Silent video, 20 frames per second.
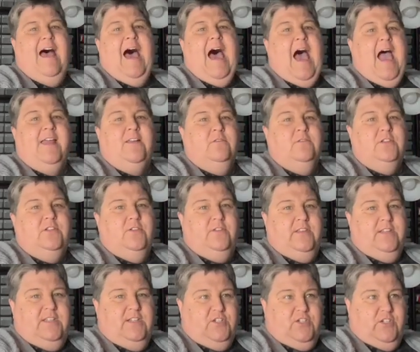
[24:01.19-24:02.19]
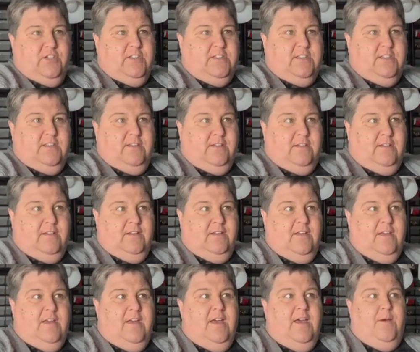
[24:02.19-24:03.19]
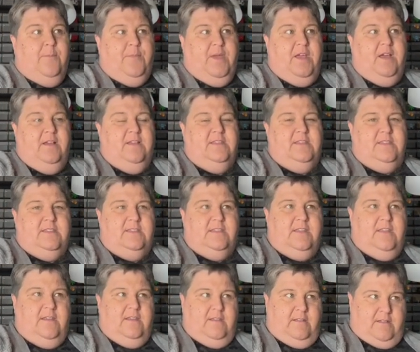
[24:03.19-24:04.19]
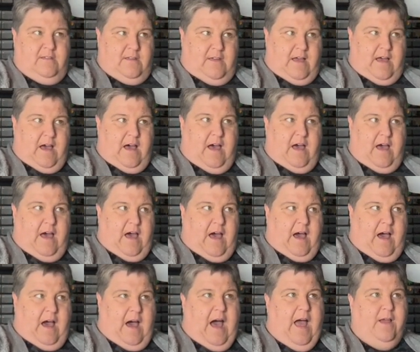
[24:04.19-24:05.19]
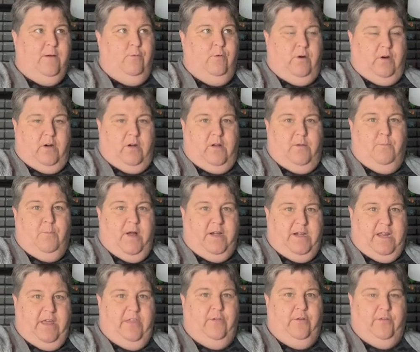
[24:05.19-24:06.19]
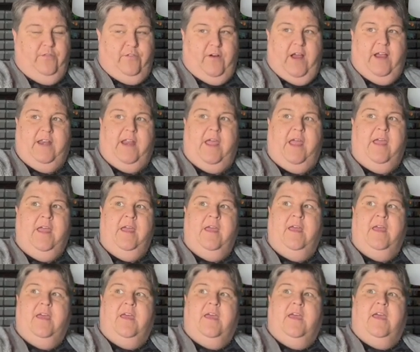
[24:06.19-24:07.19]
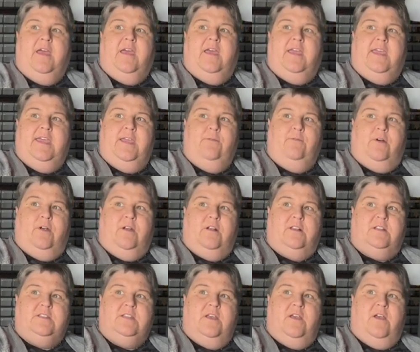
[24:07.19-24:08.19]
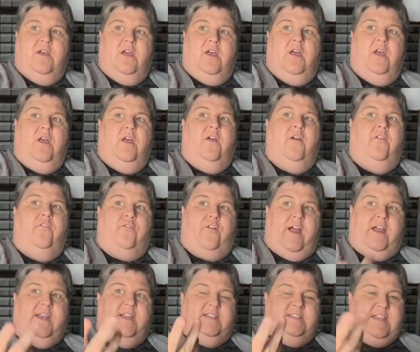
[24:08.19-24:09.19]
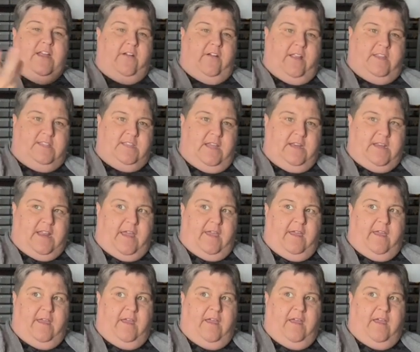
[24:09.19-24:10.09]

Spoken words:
I don't do the dishes because I work Monday through Friday. He works Friday, Saturday, Sunday.